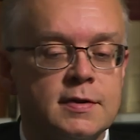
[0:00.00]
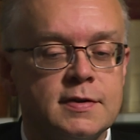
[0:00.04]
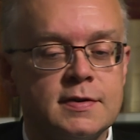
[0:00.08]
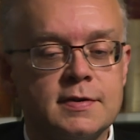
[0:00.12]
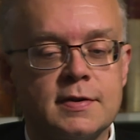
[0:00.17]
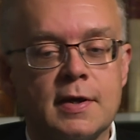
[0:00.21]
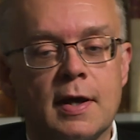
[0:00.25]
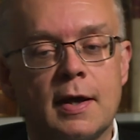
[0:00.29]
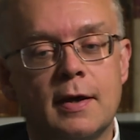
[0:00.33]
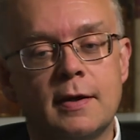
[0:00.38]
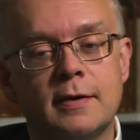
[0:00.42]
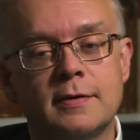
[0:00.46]
it
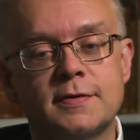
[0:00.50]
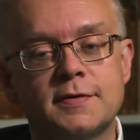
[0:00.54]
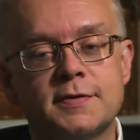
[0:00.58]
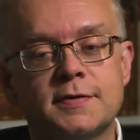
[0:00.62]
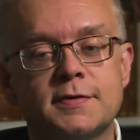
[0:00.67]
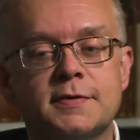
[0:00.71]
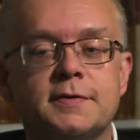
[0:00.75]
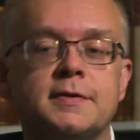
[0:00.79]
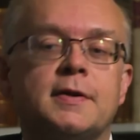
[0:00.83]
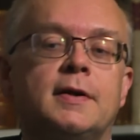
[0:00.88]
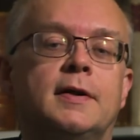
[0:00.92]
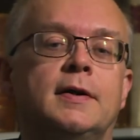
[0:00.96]

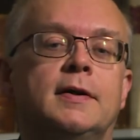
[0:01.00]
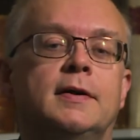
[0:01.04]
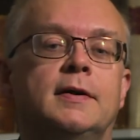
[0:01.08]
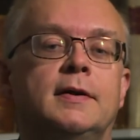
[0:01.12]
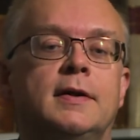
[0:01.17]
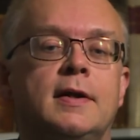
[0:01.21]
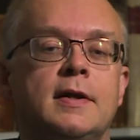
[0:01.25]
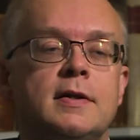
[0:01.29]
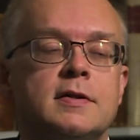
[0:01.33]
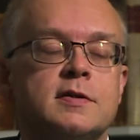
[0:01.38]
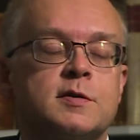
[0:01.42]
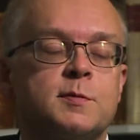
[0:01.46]
says uh,
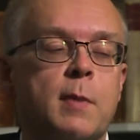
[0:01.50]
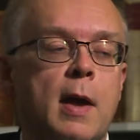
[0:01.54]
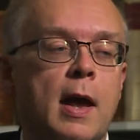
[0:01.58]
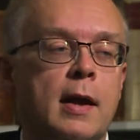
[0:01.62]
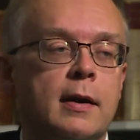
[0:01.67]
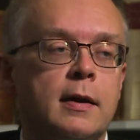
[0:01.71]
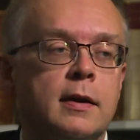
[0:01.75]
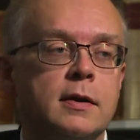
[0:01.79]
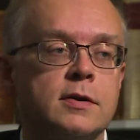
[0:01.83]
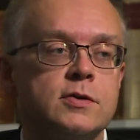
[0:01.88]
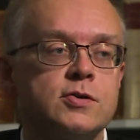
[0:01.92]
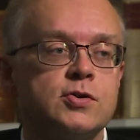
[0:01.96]
in
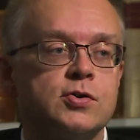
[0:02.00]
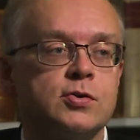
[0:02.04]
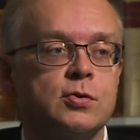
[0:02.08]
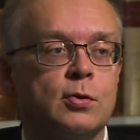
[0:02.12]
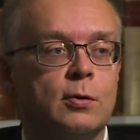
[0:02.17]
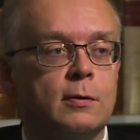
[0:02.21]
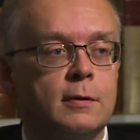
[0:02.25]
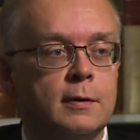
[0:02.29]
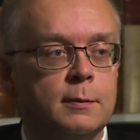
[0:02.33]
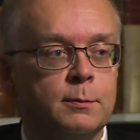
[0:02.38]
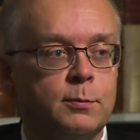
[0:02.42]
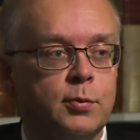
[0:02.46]
Spanish
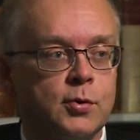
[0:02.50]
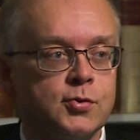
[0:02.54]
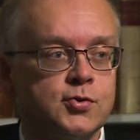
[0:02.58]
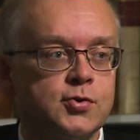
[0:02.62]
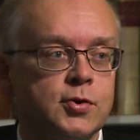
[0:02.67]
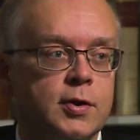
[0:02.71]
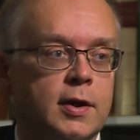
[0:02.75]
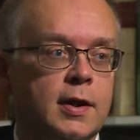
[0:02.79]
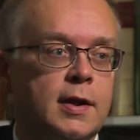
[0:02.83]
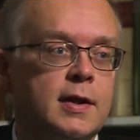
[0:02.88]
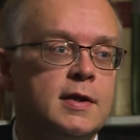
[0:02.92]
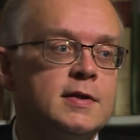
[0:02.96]
or in
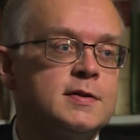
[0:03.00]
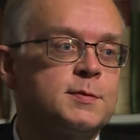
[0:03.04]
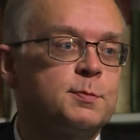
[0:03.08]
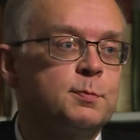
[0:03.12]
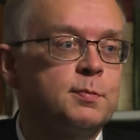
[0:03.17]
Portuguese,